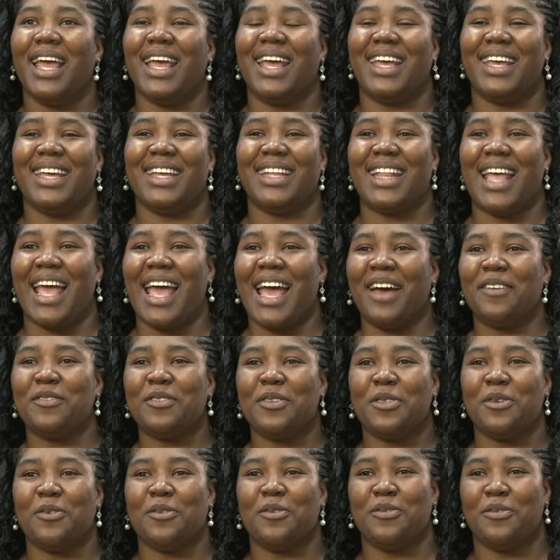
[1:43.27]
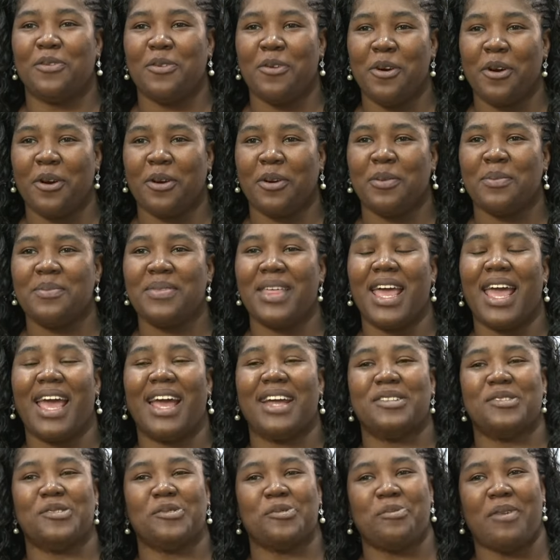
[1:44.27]
And after the forum, they
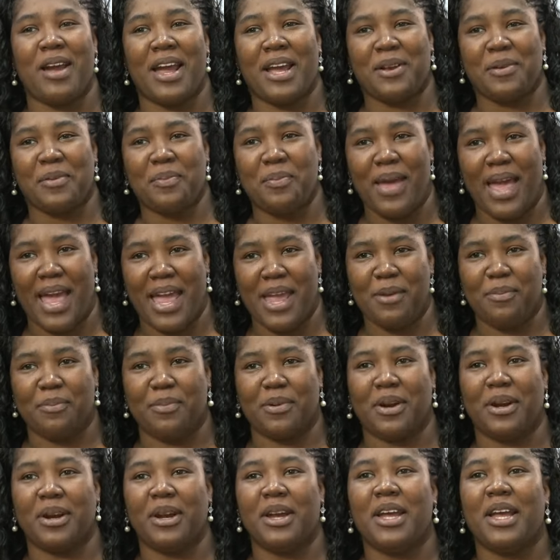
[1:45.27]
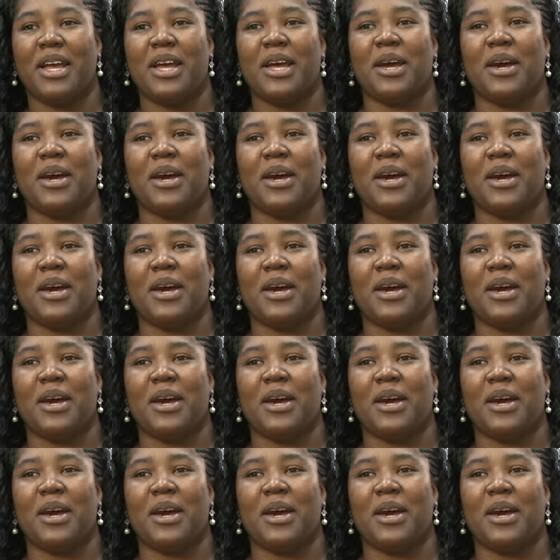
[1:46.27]
had to write a paper